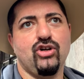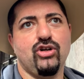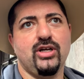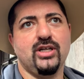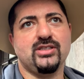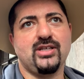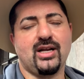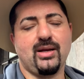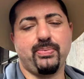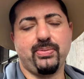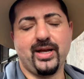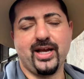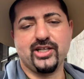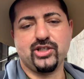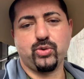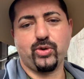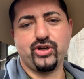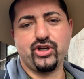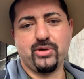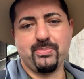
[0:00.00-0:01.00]
it's not a place
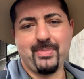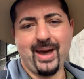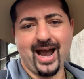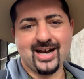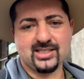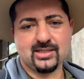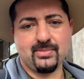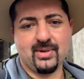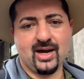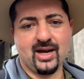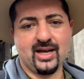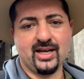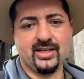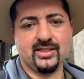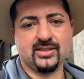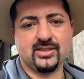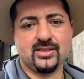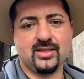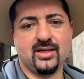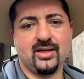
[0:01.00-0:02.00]
where you
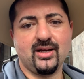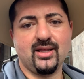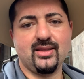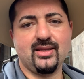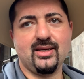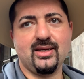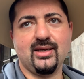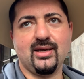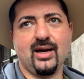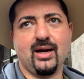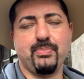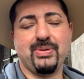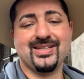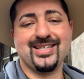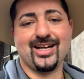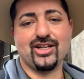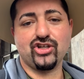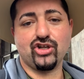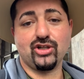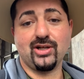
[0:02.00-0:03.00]
maximize the uh,
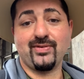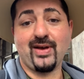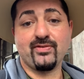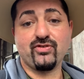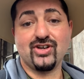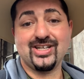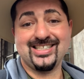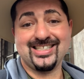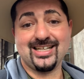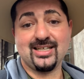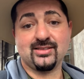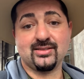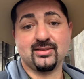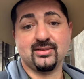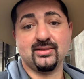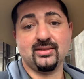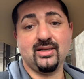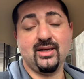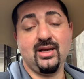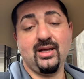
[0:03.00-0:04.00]
potential of every
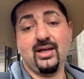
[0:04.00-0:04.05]
citizen